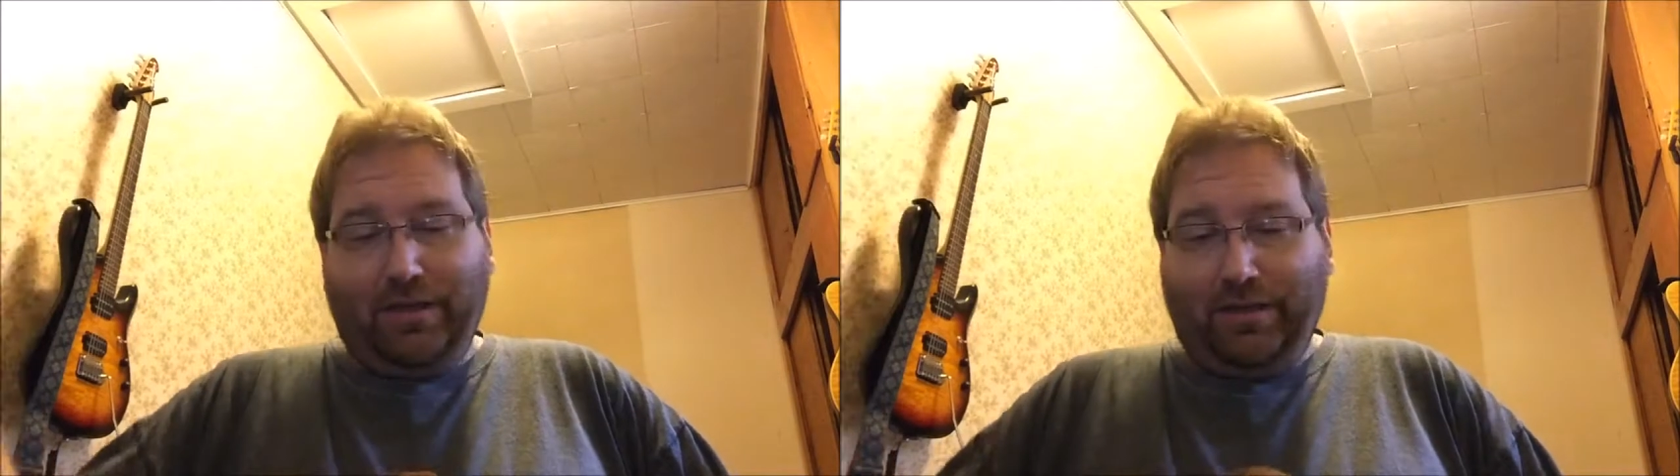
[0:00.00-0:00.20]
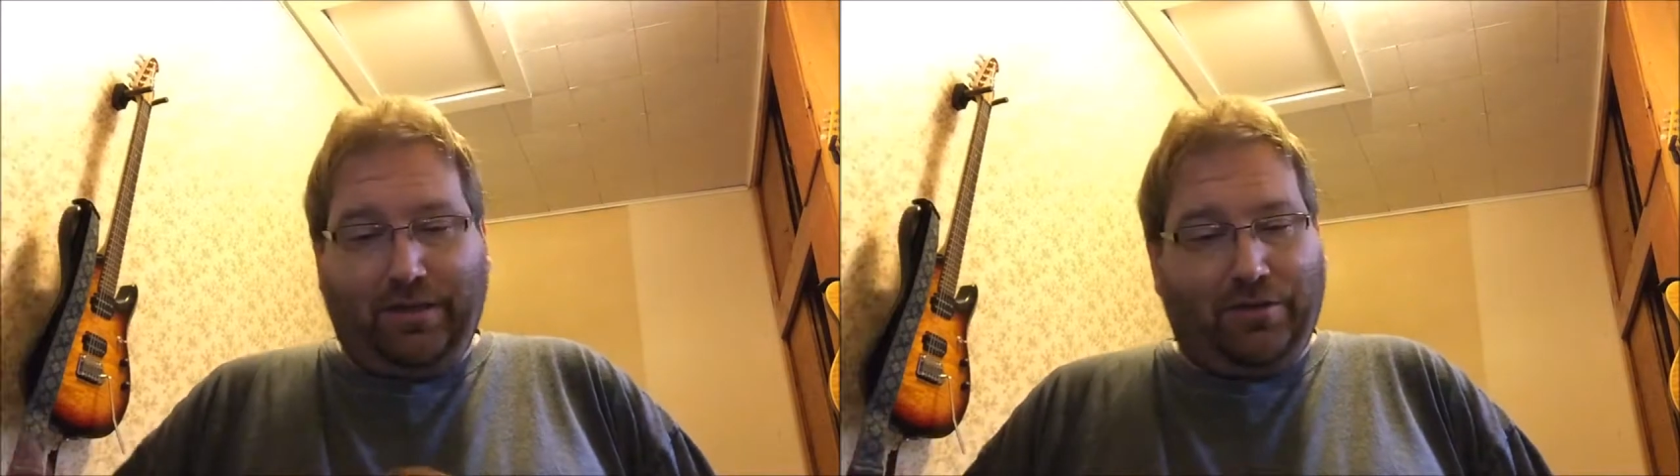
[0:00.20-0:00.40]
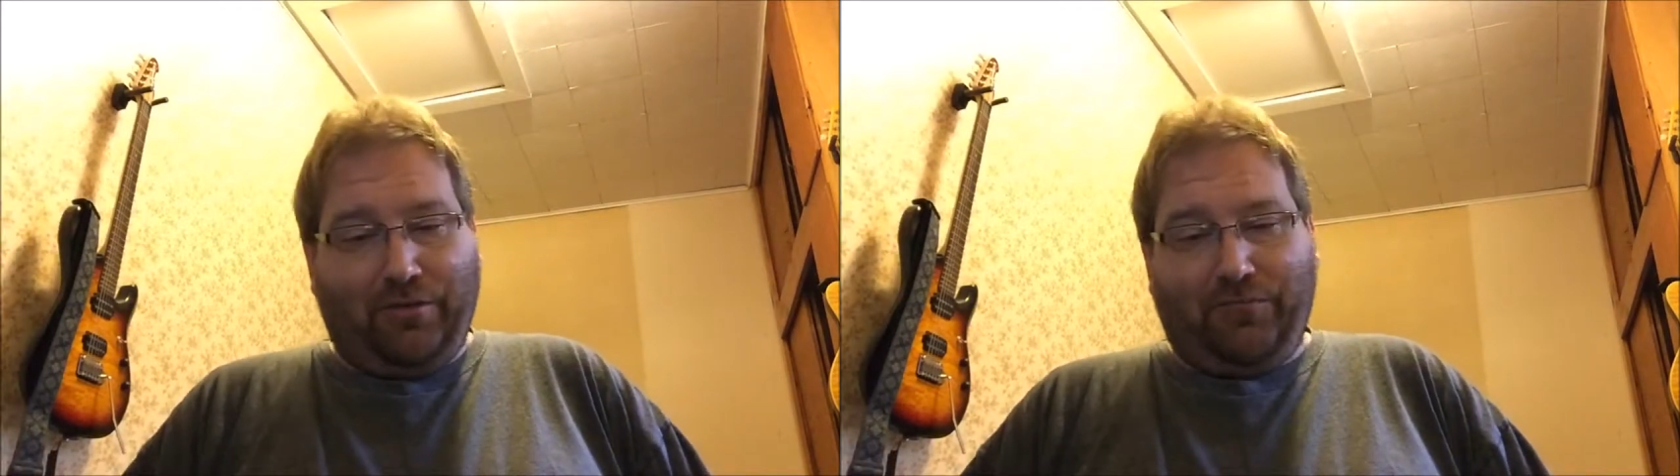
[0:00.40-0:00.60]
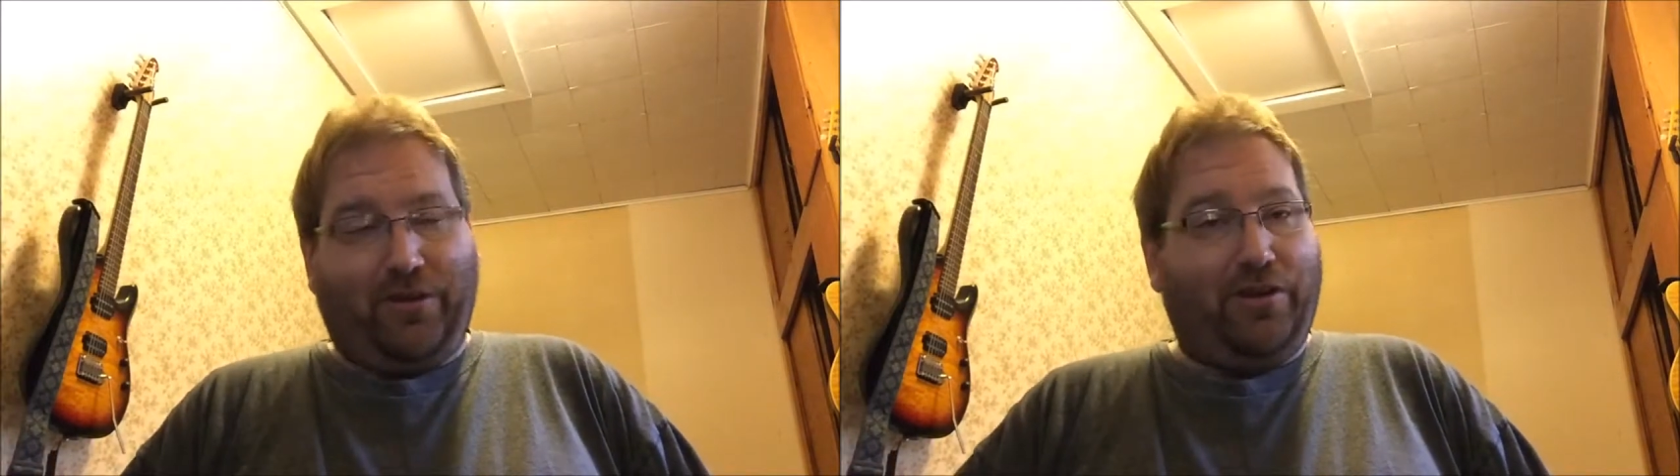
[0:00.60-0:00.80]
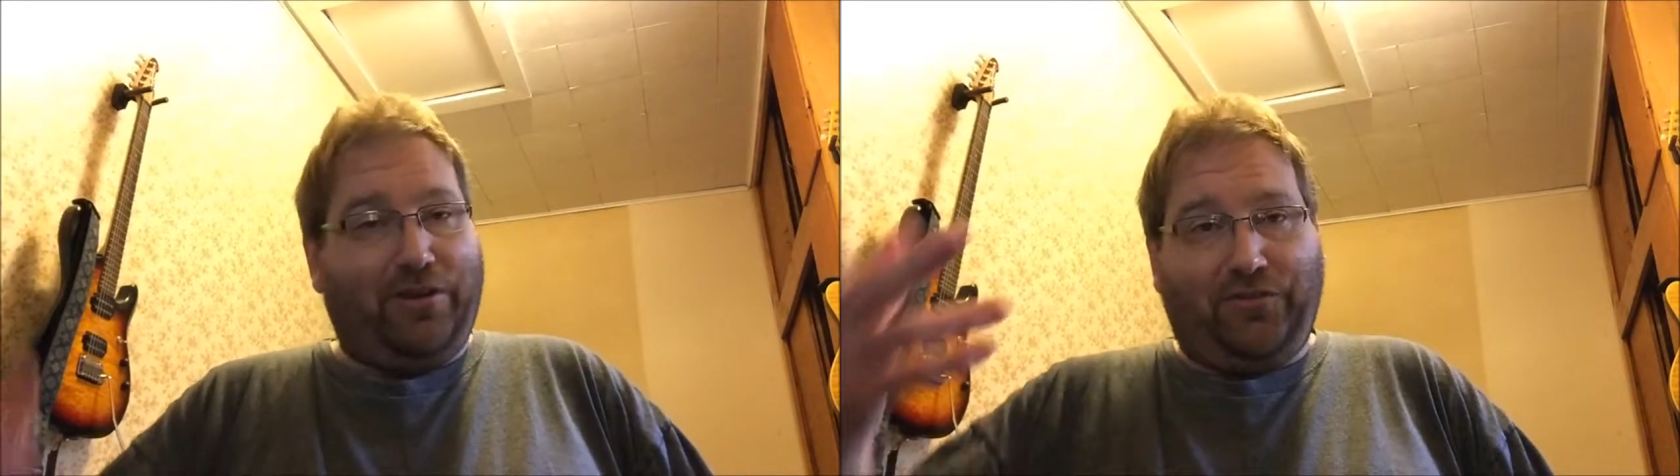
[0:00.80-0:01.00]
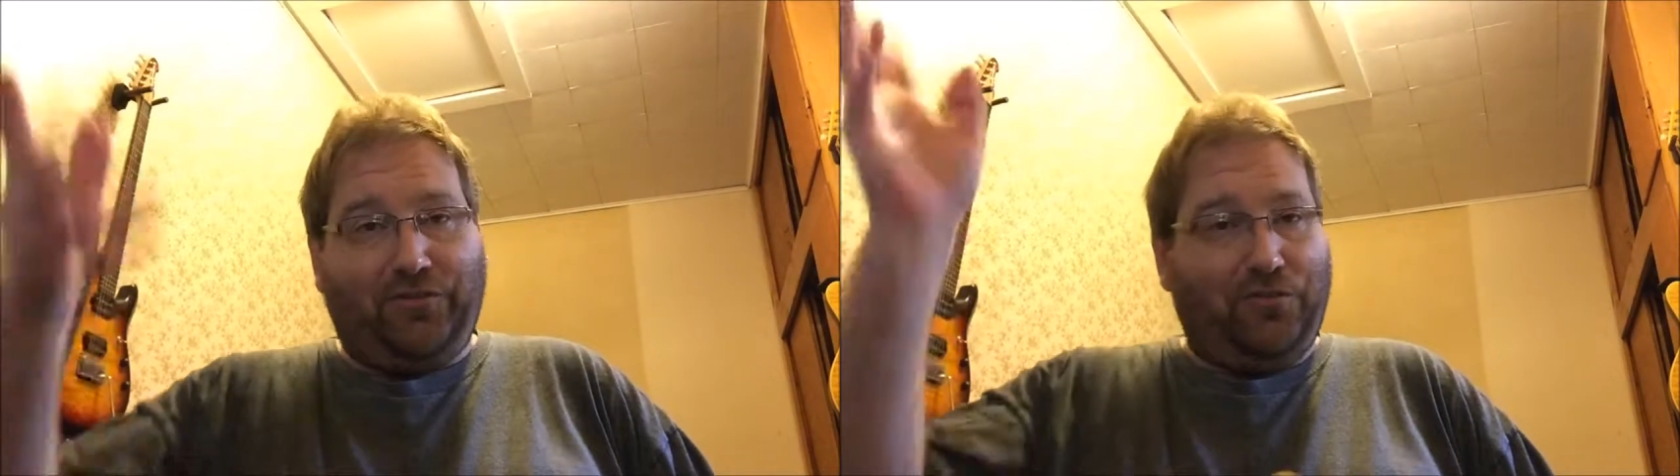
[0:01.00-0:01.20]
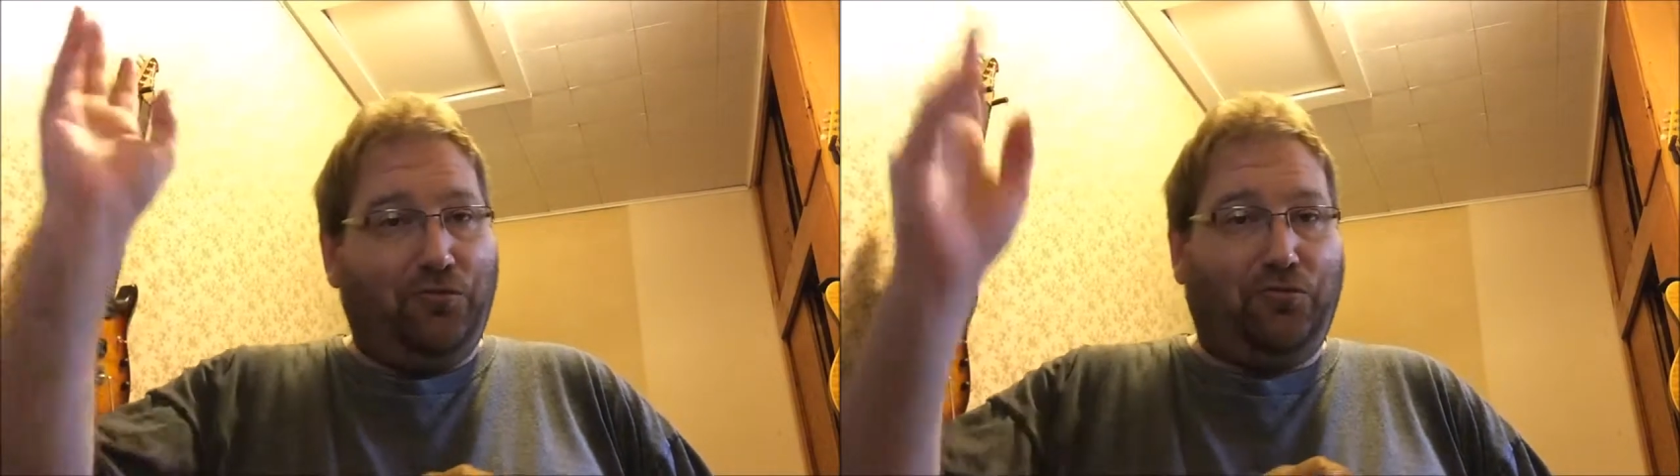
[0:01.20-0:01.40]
you know, various news